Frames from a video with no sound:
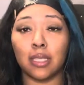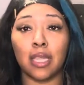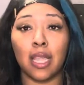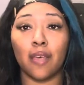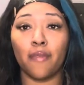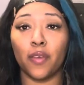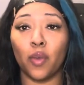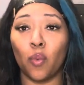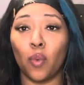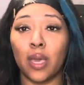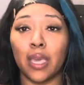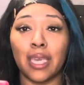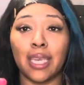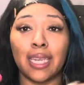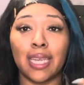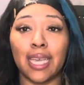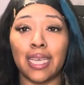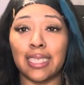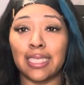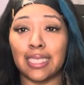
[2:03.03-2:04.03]
love it. What can
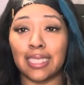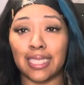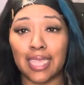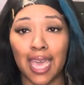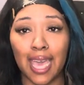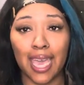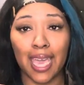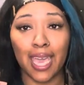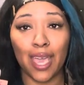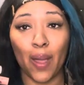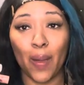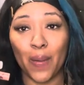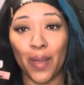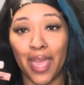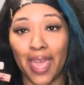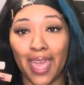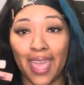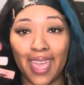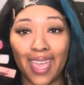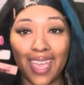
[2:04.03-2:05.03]
I say?
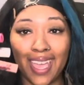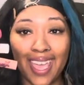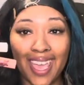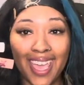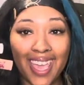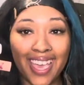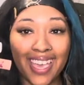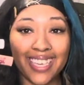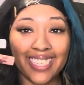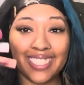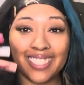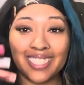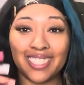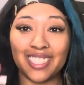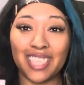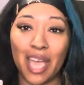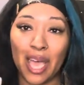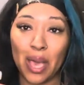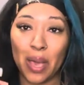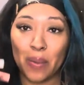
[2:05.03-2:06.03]
Okay.
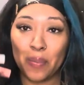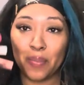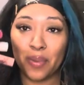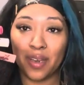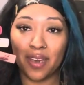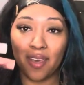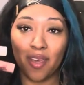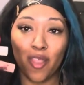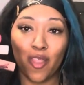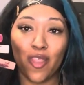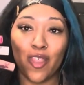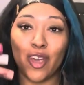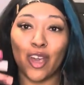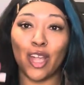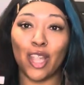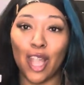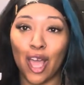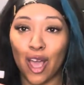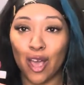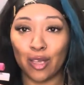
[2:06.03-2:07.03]
Shop the
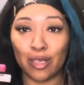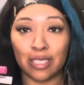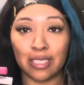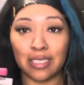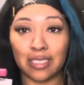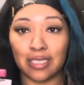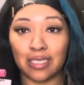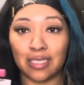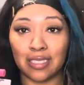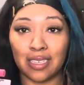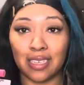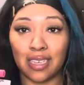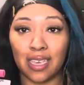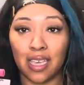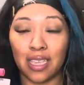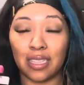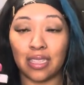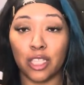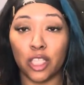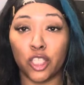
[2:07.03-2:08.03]
gloss.
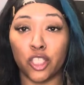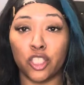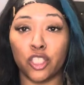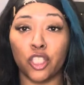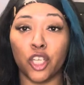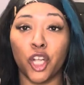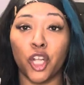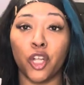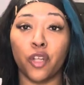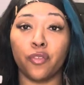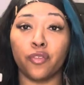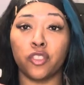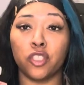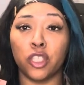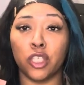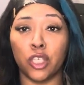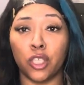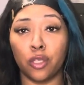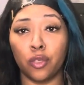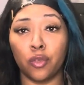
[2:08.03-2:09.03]
This serves
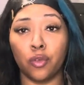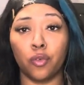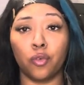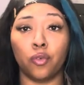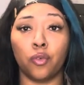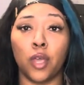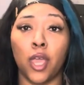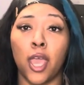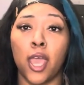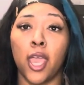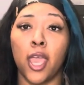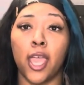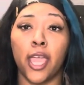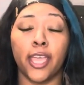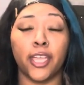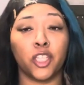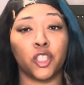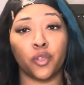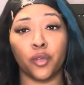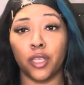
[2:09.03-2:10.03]
you
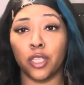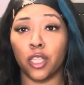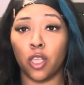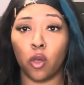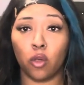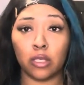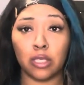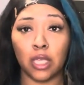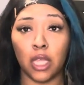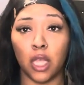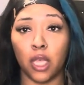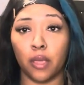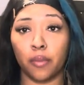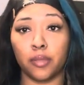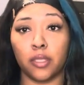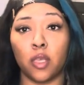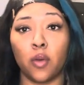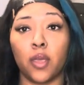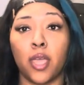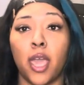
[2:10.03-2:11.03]
and treat those lips.
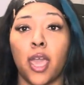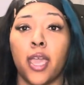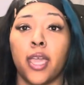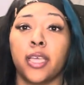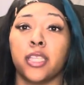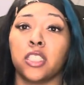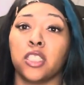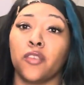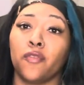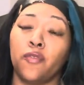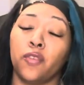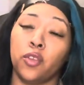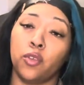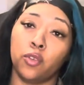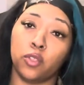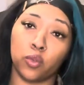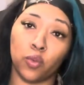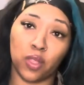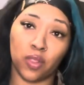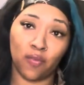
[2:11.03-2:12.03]
Okay. It's
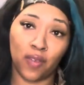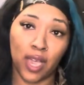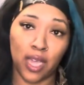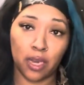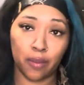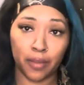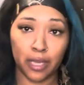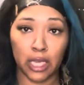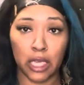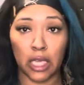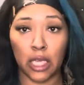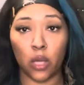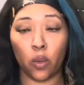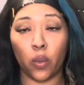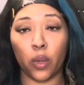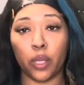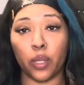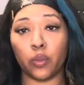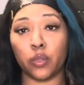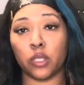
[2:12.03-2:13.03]
infused with vitamin E
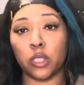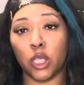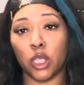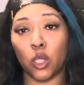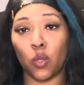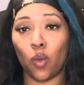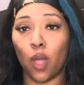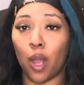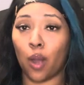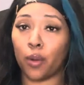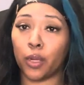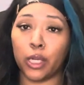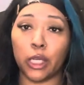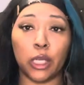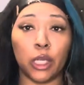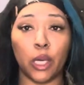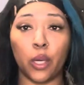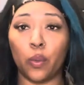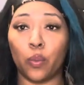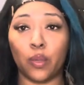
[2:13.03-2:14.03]
oil. So you already
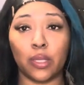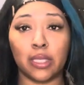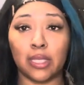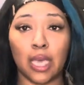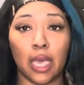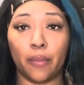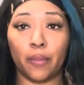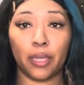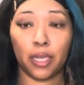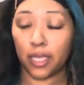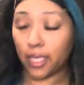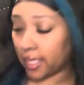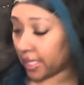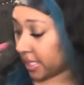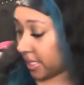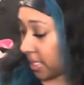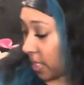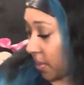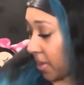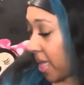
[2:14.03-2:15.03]
know what time it is.
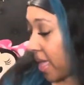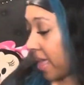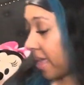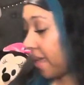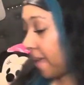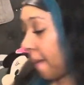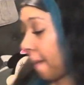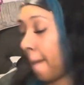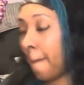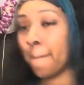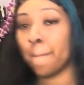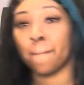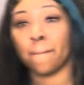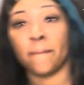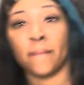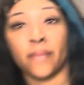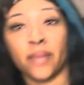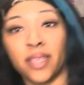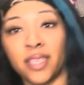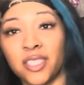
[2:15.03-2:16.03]
Okay.
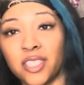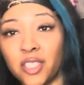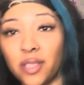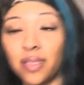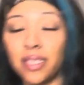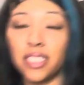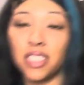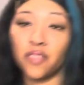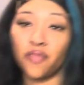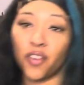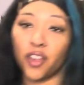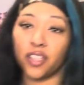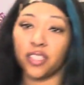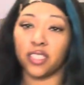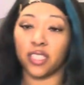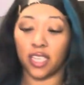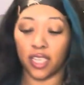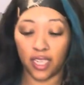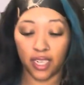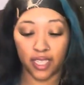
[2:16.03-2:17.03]
So let's first
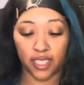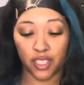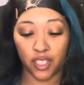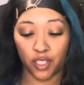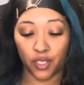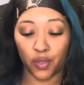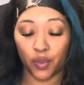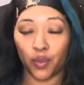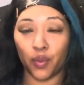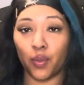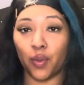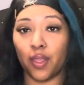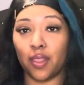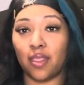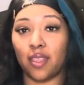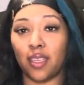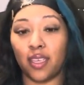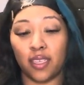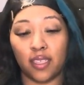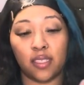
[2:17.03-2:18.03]
get into
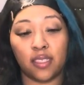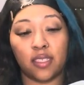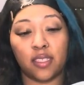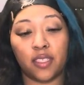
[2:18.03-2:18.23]
this.